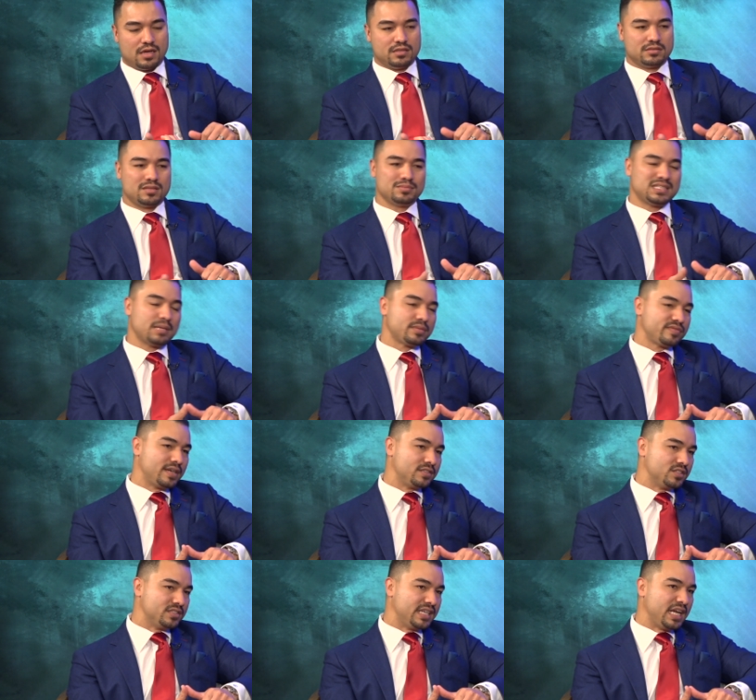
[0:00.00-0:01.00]
some type of
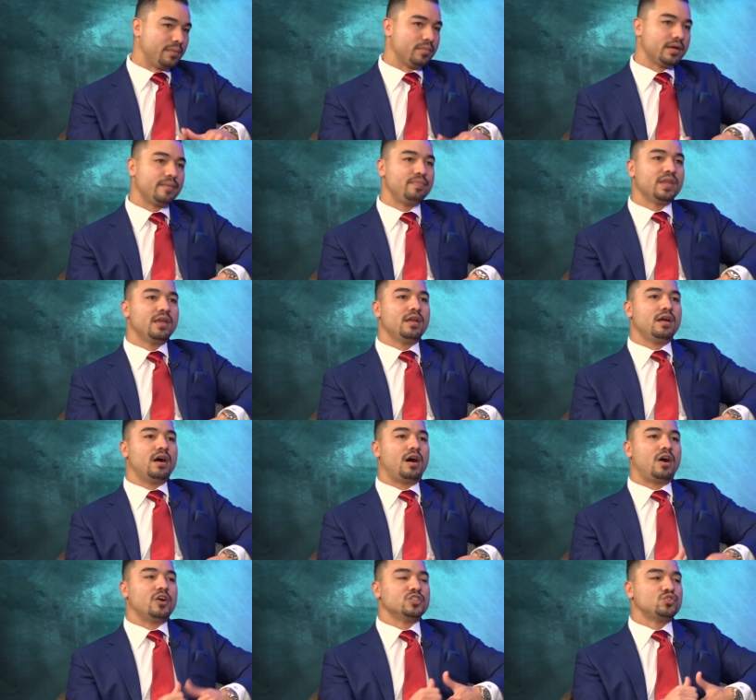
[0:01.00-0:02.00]
entertainment,
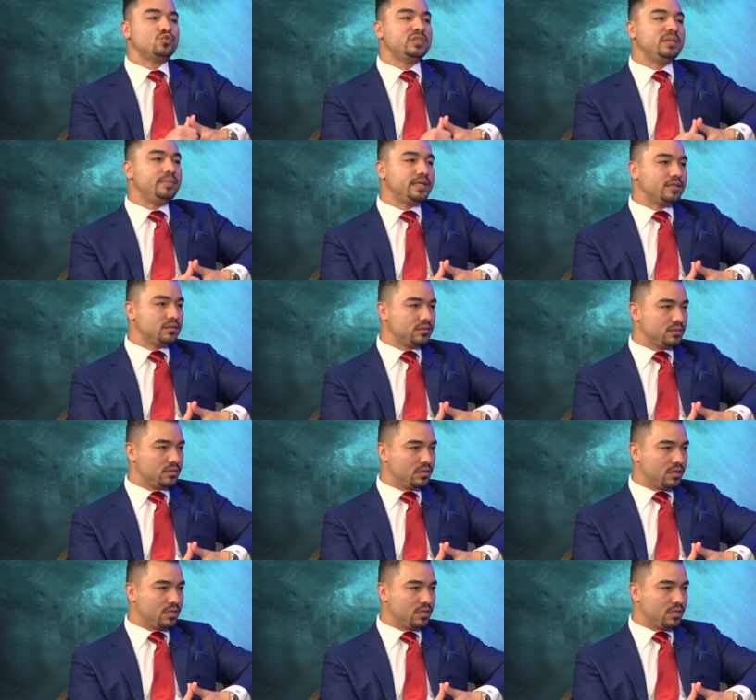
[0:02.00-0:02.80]
our streaming